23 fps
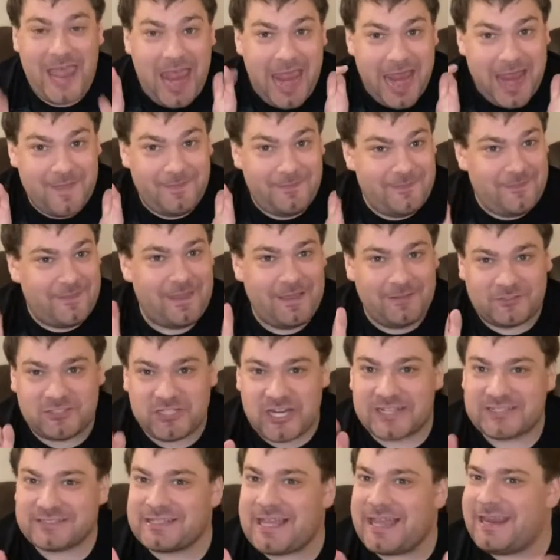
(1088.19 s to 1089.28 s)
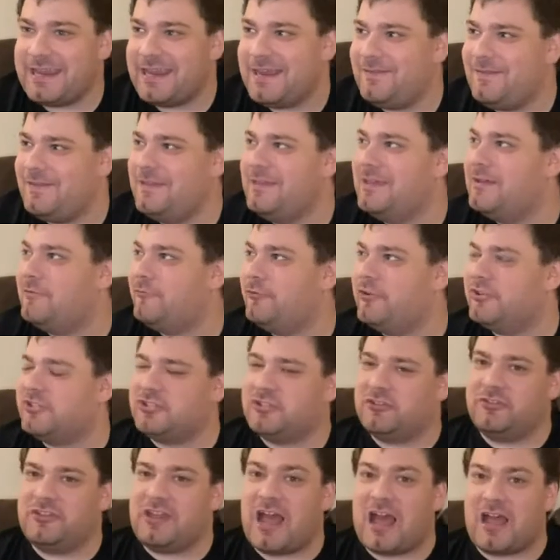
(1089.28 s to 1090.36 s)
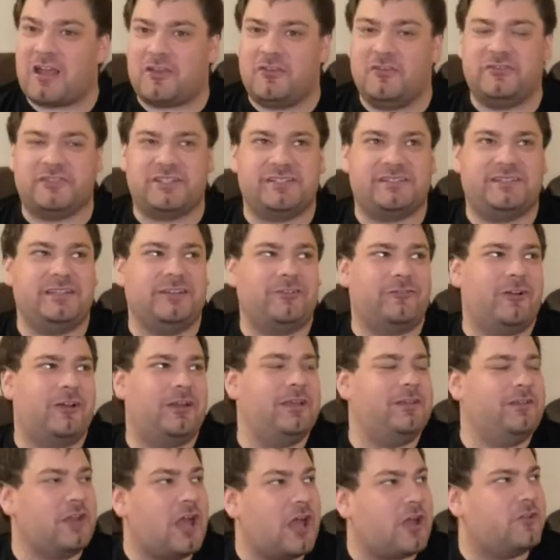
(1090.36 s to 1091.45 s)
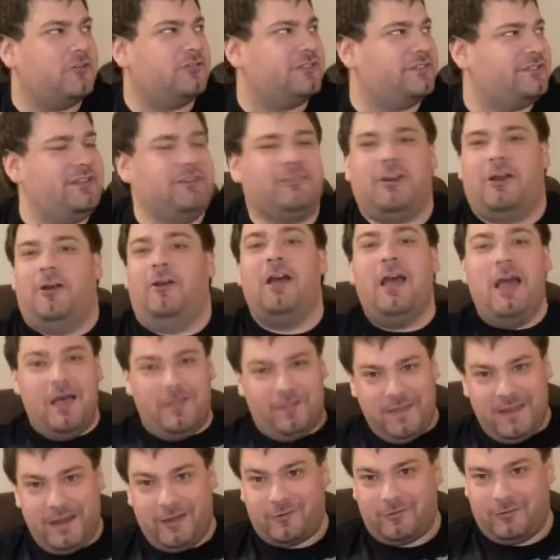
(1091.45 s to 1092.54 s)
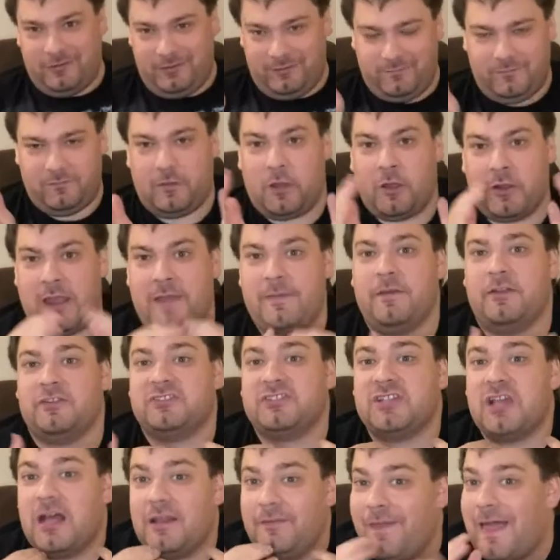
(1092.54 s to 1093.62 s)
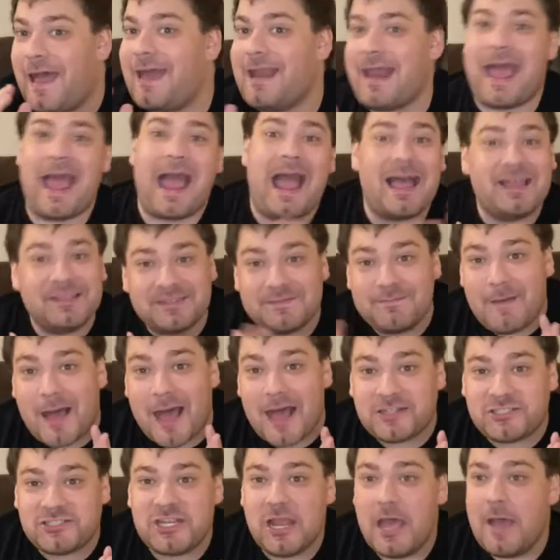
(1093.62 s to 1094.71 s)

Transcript: And just like in the original Yakuza 0, there's not as much,